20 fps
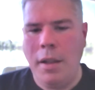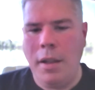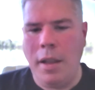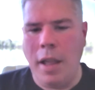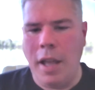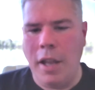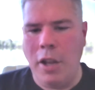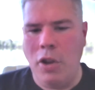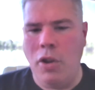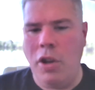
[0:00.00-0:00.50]

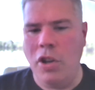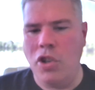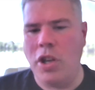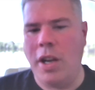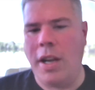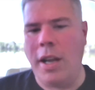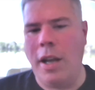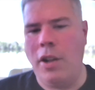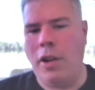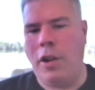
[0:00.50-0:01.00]
that you can
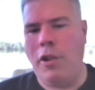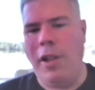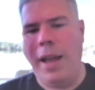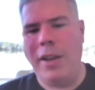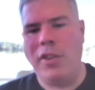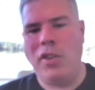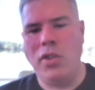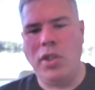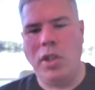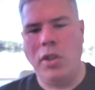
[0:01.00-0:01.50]
check out
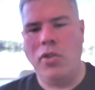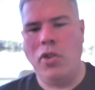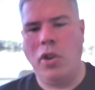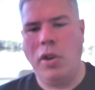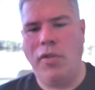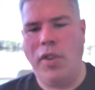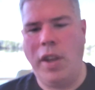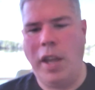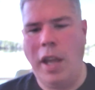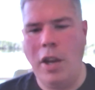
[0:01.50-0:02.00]
classes and
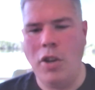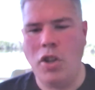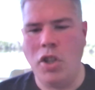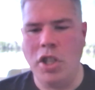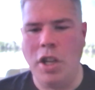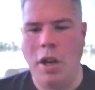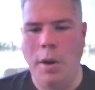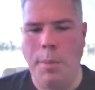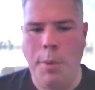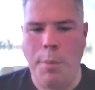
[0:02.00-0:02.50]

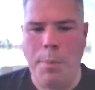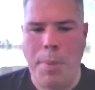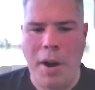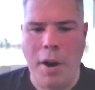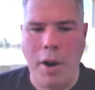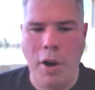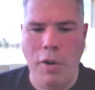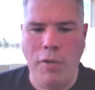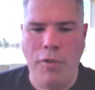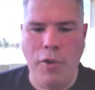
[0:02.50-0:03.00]
certifications that will
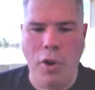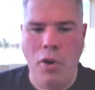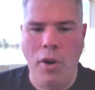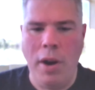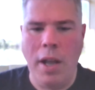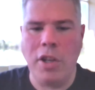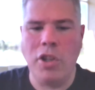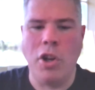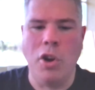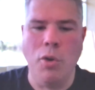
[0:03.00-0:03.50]
prepare you for your
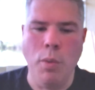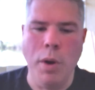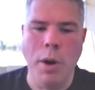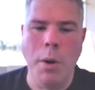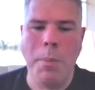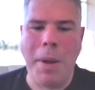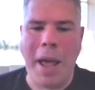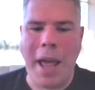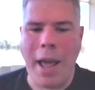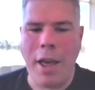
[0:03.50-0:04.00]
next
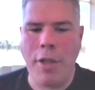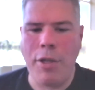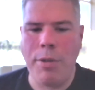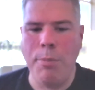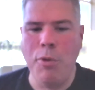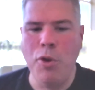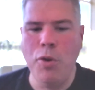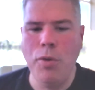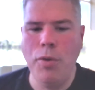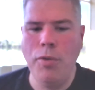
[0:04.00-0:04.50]
career path
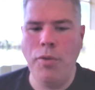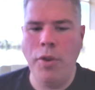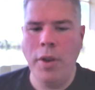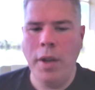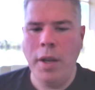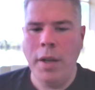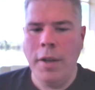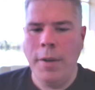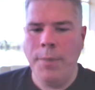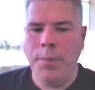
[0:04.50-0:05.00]
move.
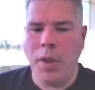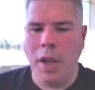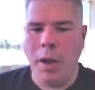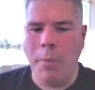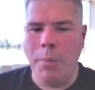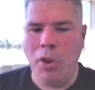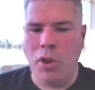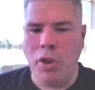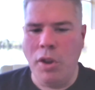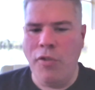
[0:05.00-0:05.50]

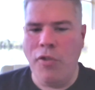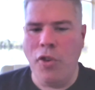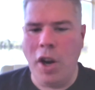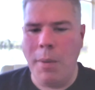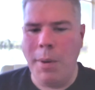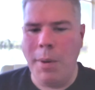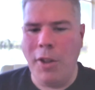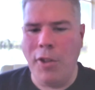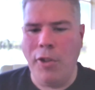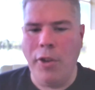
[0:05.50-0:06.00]
But don't
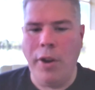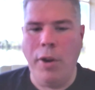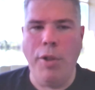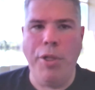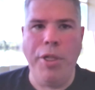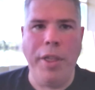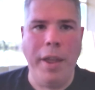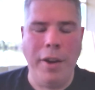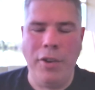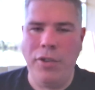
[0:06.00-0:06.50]
forget about the little
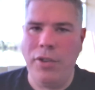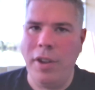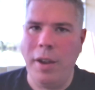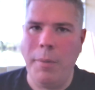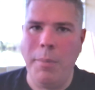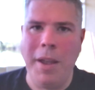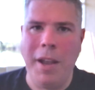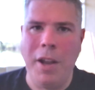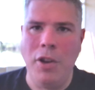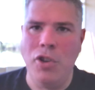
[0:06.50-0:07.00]
things
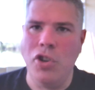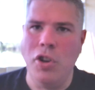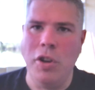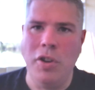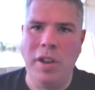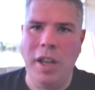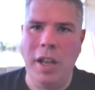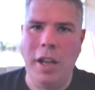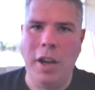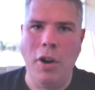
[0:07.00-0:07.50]
like making sure you
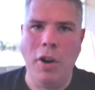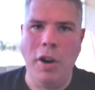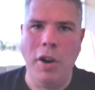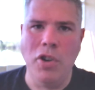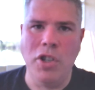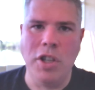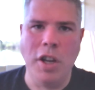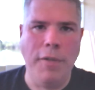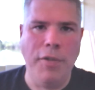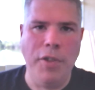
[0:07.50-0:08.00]
take care of
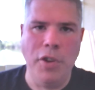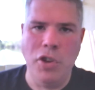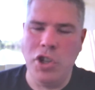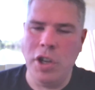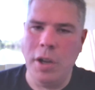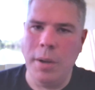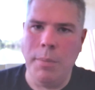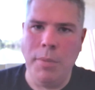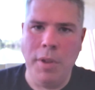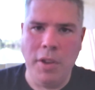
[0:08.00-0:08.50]
yourself, the
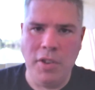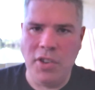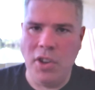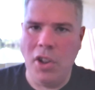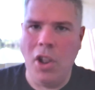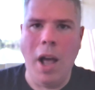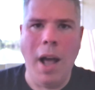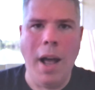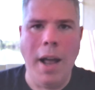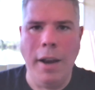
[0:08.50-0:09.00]
gym, the
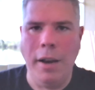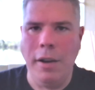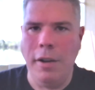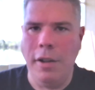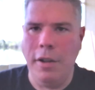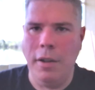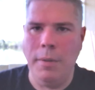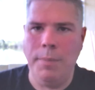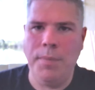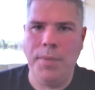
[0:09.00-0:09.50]

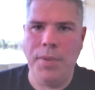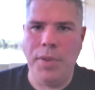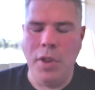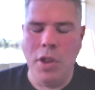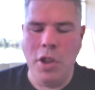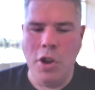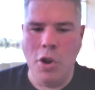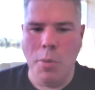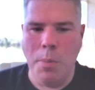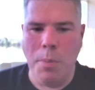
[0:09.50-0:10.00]
salon,
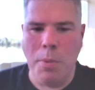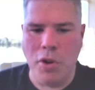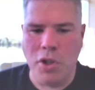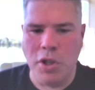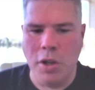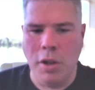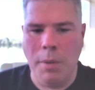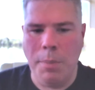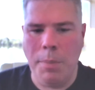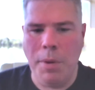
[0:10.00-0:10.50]
your
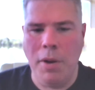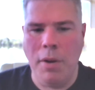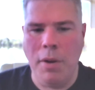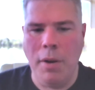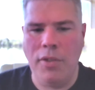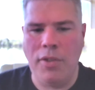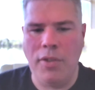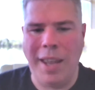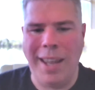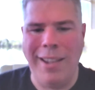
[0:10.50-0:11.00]
personal
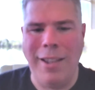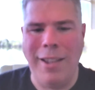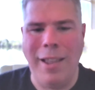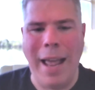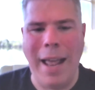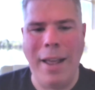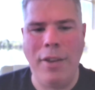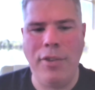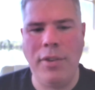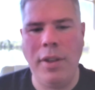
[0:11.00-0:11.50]
appearance. And
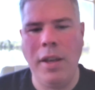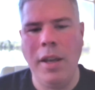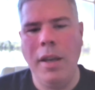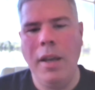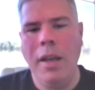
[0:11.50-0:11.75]
last,